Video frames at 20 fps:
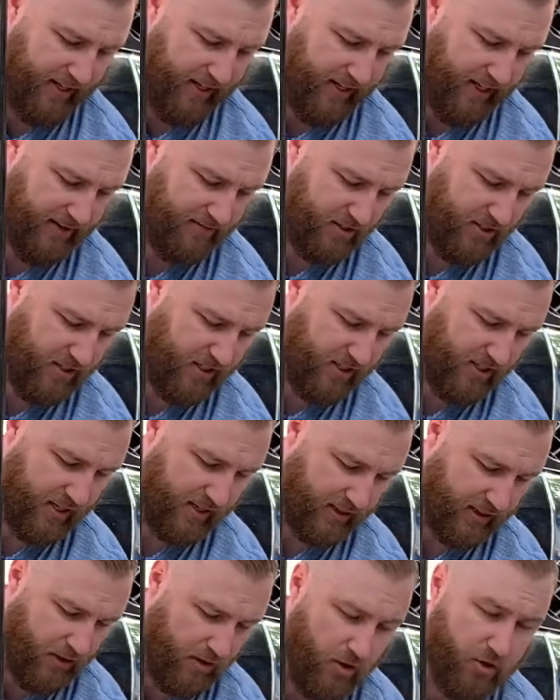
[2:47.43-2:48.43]
gives this a
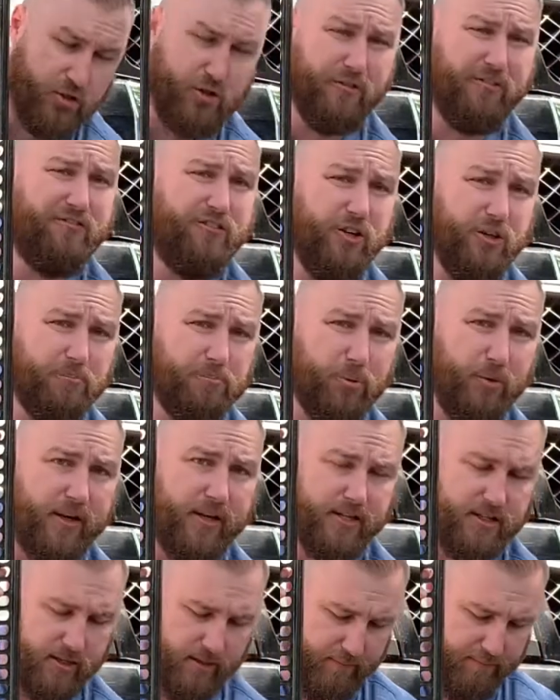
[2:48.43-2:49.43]
larger
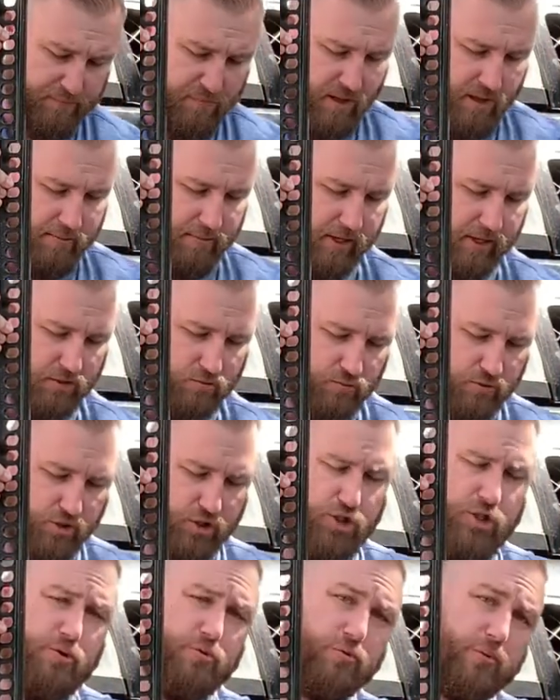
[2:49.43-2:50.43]
footprint, because
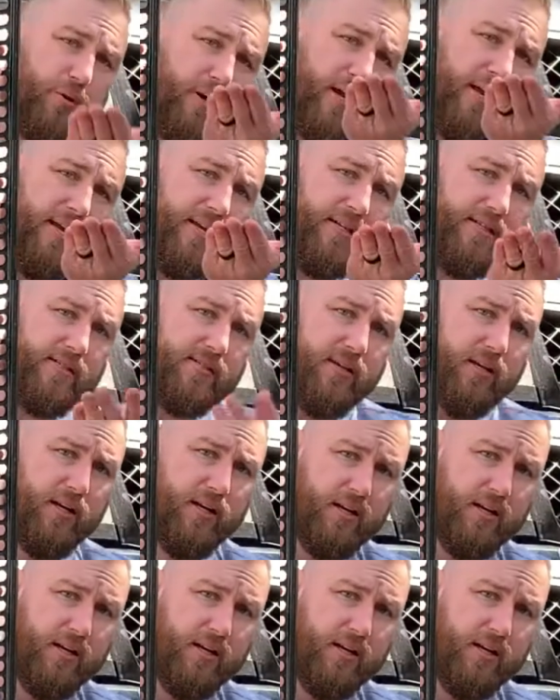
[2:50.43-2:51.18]
once you raise